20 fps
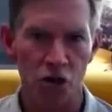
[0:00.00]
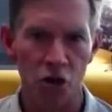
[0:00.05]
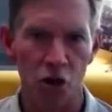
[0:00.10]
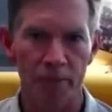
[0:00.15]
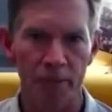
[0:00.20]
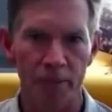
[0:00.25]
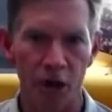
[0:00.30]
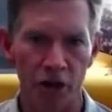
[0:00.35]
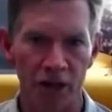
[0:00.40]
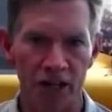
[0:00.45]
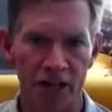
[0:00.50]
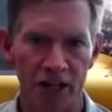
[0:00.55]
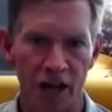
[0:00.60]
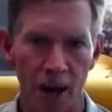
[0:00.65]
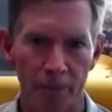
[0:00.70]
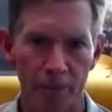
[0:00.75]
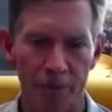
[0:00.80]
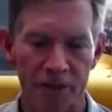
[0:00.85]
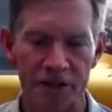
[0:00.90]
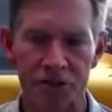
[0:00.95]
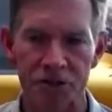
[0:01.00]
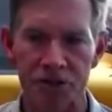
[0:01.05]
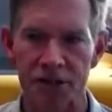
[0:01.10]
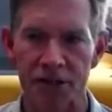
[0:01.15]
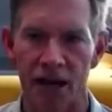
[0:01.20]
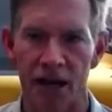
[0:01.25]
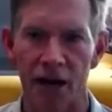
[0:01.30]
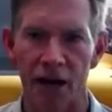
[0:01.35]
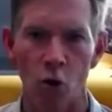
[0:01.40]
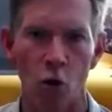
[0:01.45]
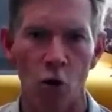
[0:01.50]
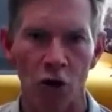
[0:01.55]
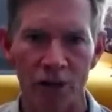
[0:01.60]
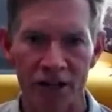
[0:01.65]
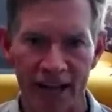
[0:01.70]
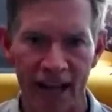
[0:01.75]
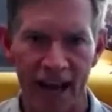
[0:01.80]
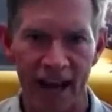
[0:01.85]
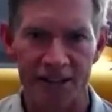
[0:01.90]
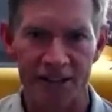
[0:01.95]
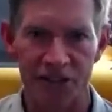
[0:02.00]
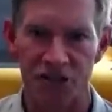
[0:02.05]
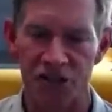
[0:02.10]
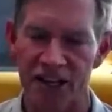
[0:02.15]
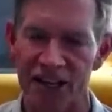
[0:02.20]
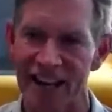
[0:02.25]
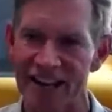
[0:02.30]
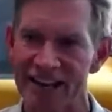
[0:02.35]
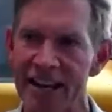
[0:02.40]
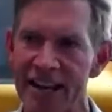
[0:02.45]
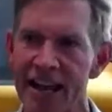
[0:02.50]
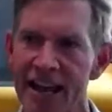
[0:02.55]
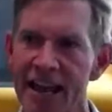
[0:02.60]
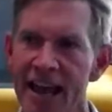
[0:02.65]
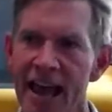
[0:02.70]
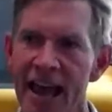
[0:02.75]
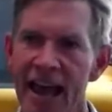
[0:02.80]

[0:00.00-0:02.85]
called American Compass, Orrin Cass is in,